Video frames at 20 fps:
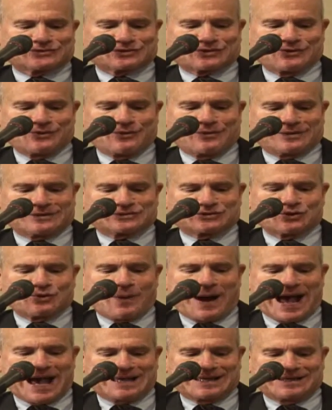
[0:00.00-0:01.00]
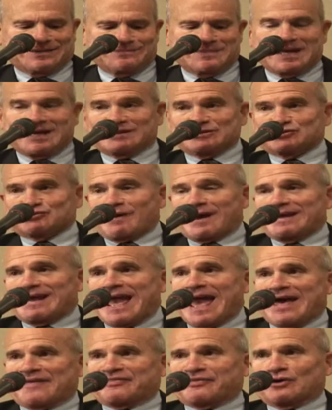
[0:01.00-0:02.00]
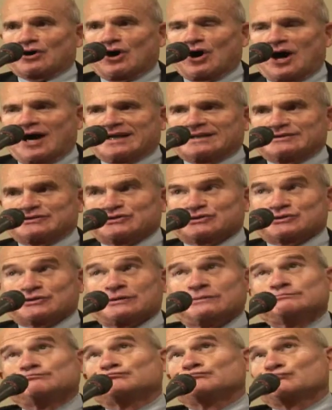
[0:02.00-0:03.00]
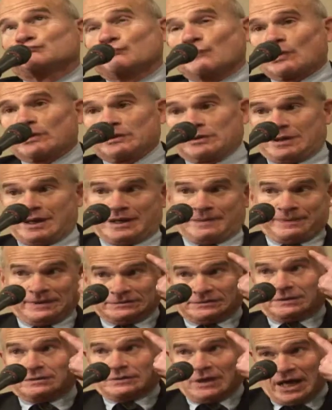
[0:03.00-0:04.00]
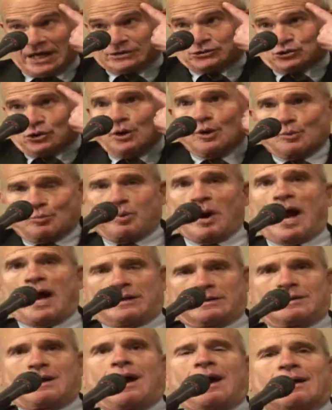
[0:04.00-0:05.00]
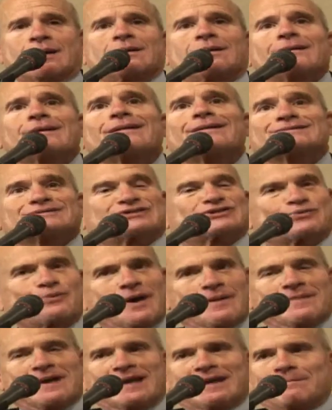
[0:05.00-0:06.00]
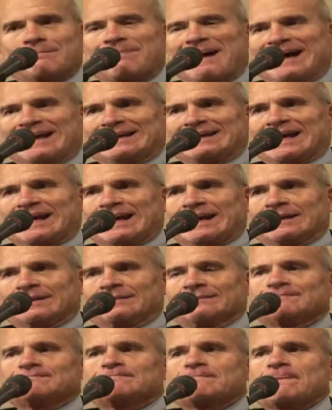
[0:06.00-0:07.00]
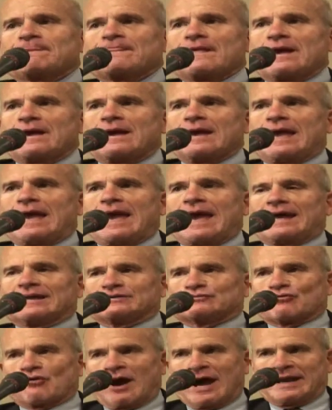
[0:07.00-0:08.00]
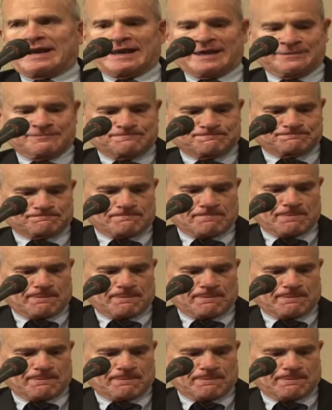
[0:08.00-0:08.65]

Two Ironman triathlons. You got to be a little nuts. But swimming, biking, and running.